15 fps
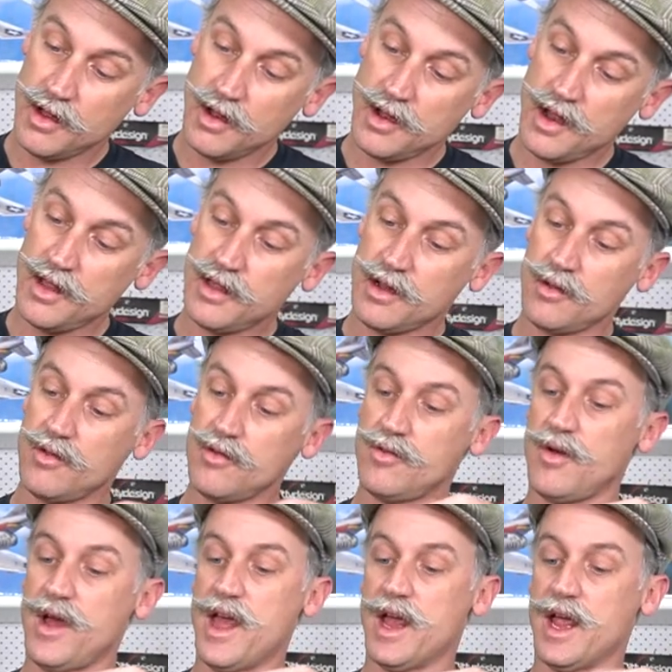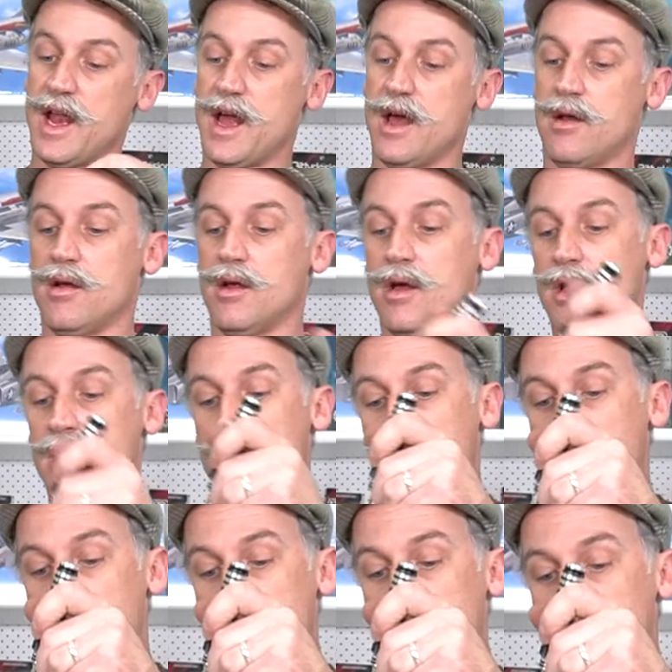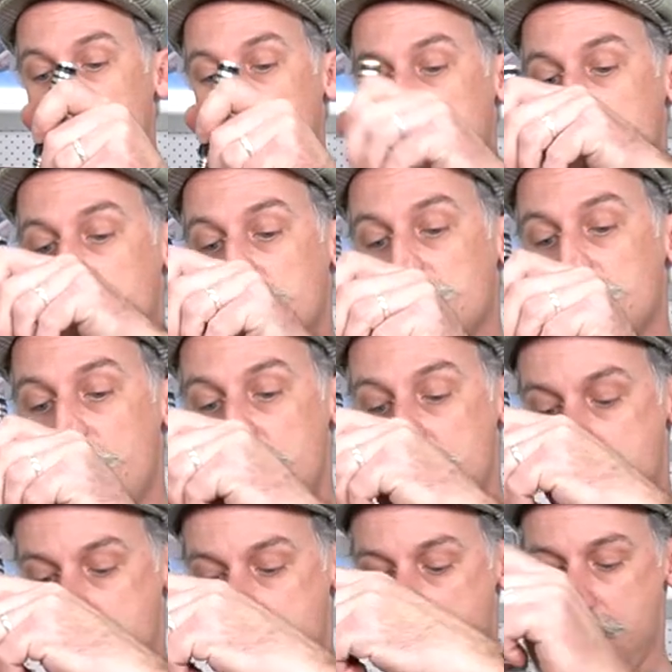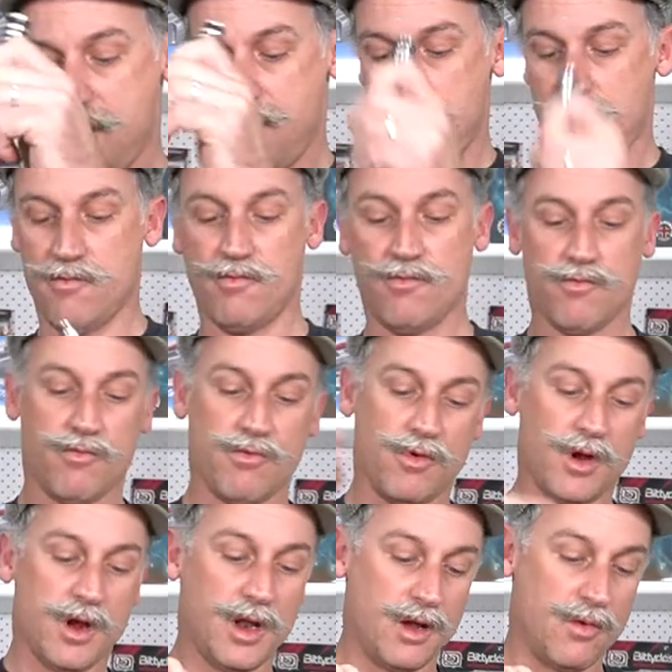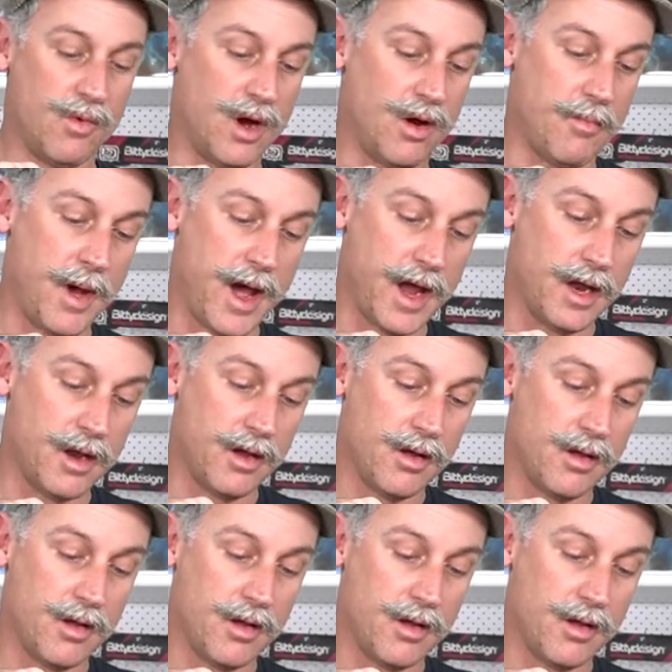Nothing loose or hanging out. These cars are really well made,